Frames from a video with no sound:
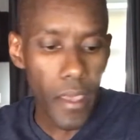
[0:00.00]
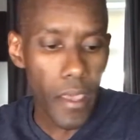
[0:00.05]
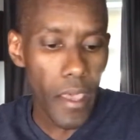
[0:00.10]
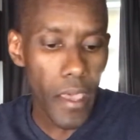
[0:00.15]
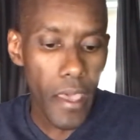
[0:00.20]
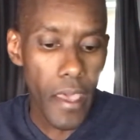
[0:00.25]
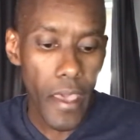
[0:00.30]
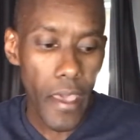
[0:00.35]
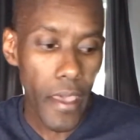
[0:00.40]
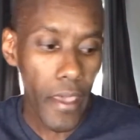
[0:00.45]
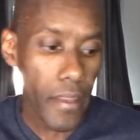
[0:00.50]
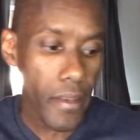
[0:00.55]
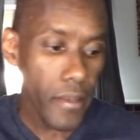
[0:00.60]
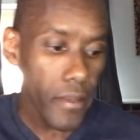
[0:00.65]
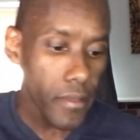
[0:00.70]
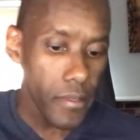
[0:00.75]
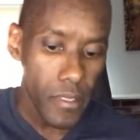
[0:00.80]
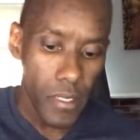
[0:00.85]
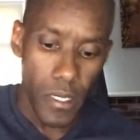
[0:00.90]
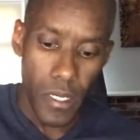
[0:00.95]

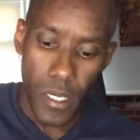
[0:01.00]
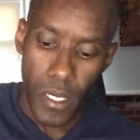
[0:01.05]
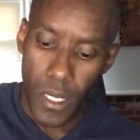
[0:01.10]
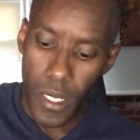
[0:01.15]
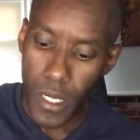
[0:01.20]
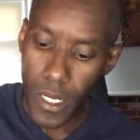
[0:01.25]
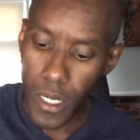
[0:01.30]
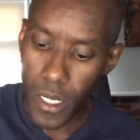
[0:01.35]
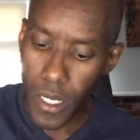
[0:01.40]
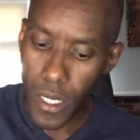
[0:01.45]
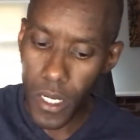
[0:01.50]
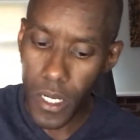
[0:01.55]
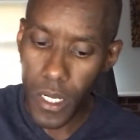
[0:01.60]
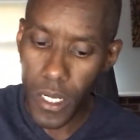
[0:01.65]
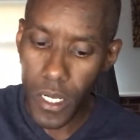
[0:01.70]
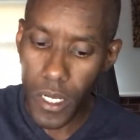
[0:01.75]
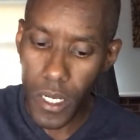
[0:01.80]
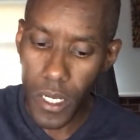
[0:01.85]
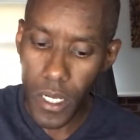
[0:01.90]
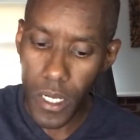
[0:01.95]
and
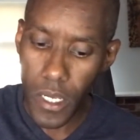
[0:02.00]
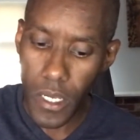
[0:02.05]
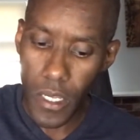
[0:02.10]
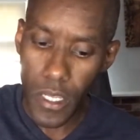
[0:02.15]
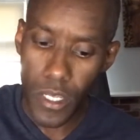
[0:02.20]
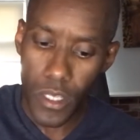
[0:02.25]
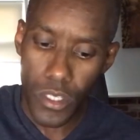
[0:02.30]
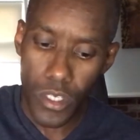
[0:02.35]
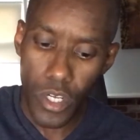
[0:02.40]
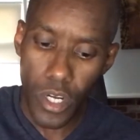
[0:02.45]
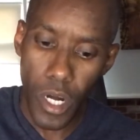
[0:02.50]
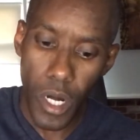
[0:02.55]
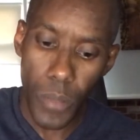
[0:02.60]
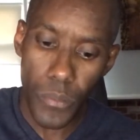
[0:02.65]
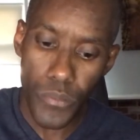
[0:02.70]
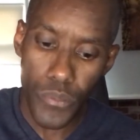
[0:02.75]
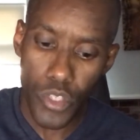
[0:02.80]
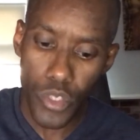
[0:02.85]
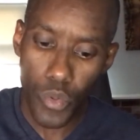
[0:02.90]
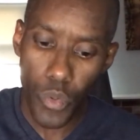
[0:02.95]
it
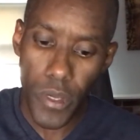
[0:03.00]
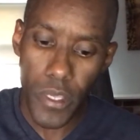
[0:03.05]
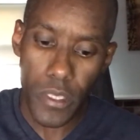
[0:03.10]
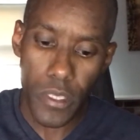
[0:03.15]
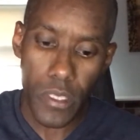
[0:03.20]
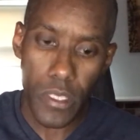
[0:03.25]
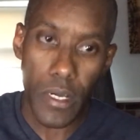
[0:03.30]
comes with